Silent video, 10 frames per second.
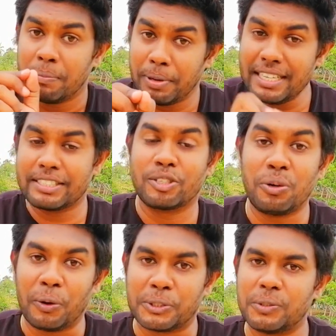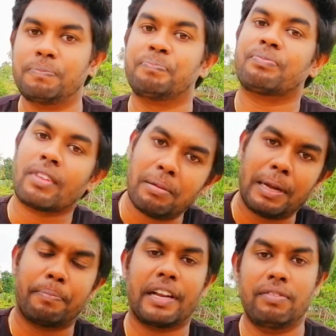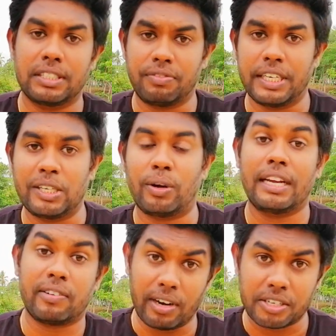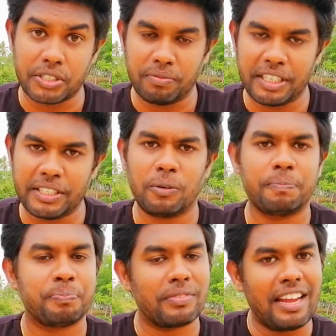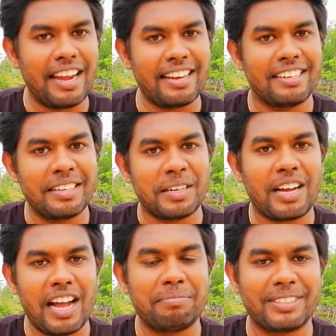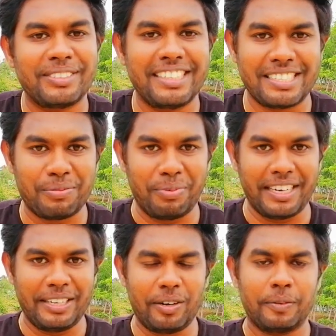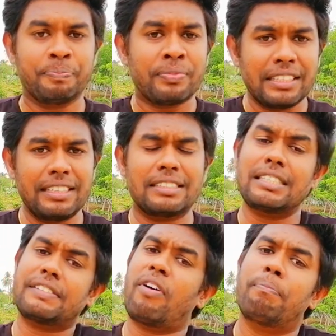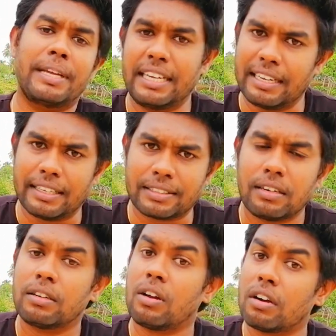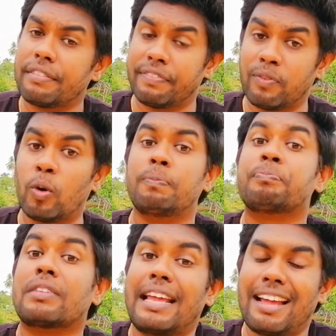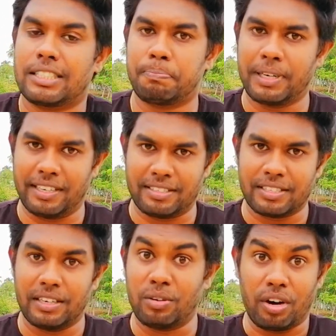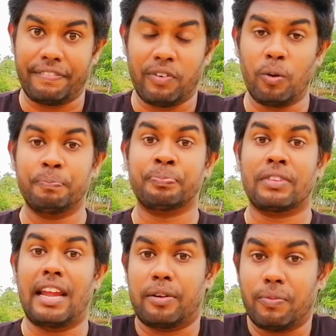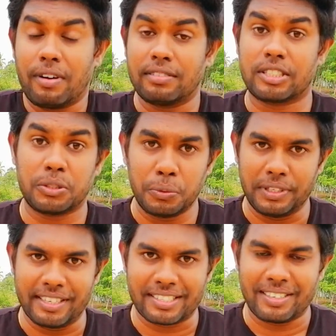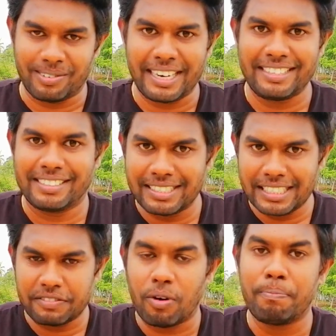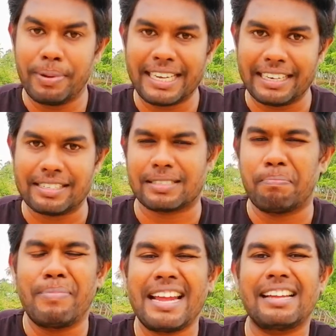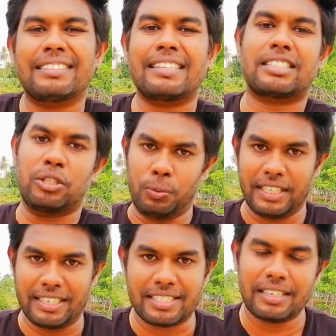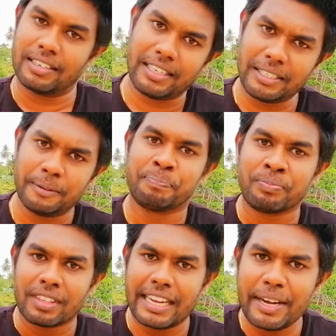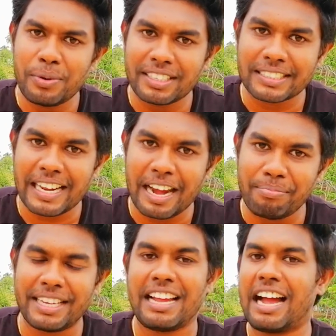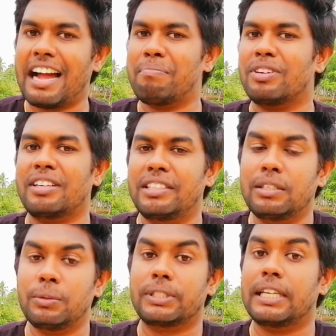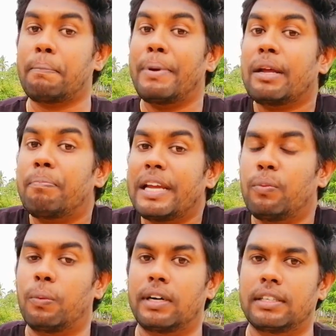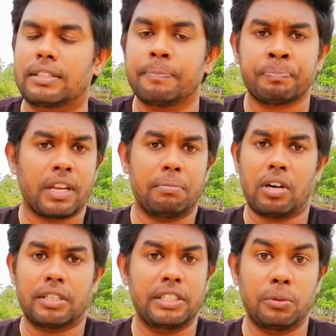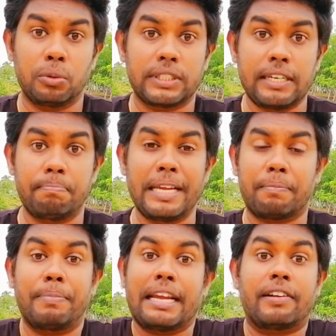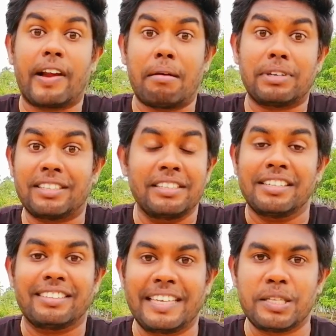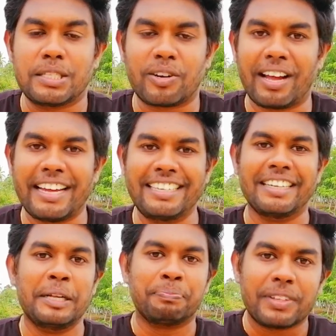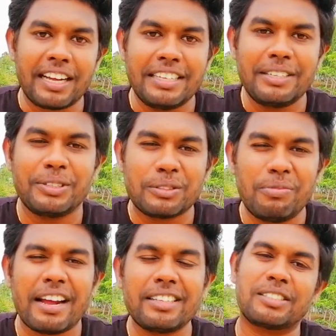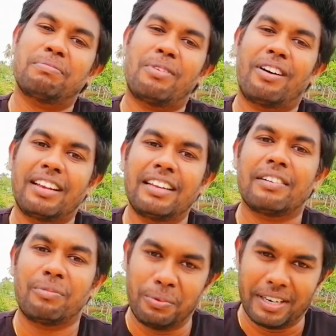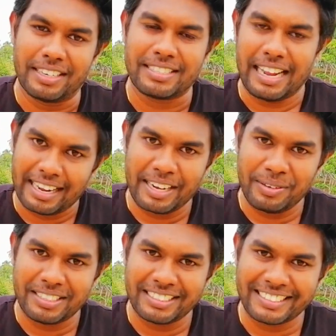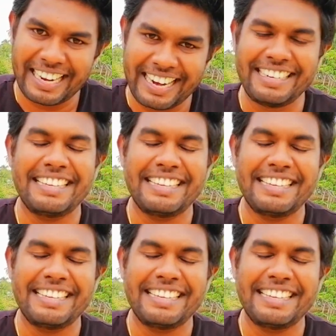Please go to my previous video, introduction video, and come to this video. This is for beginners, not for experts, not for advanced students, right? This is for beginners, basic students, right? Can you understand me? I'm not using big words, I'm not using big grammar things, right? I use very small words. Can you understand?